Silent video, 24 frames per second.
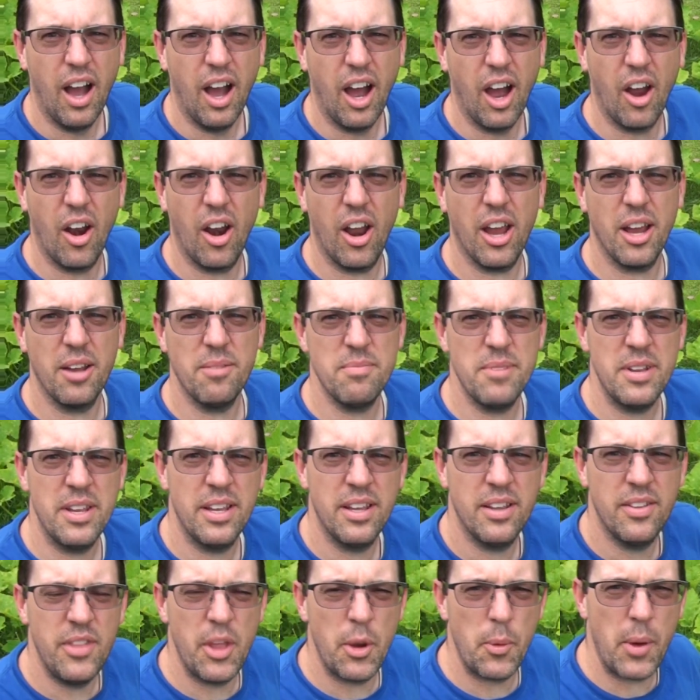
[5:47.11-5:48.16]
All right,
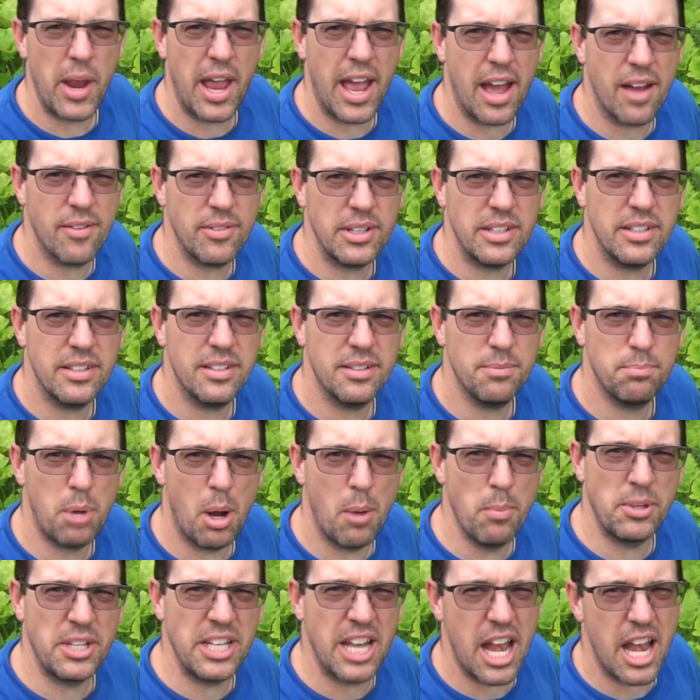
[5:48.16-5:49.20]
and there we have it,
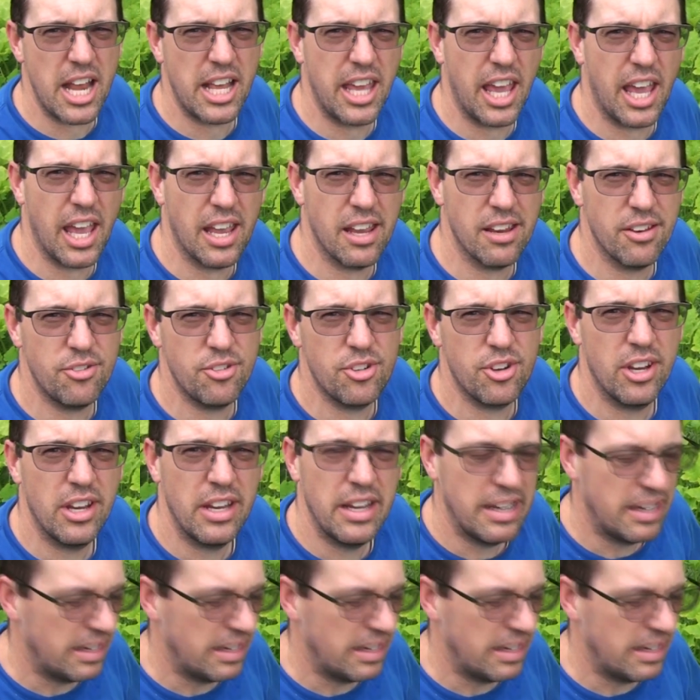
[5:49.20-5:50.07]
pumpkin in a cage.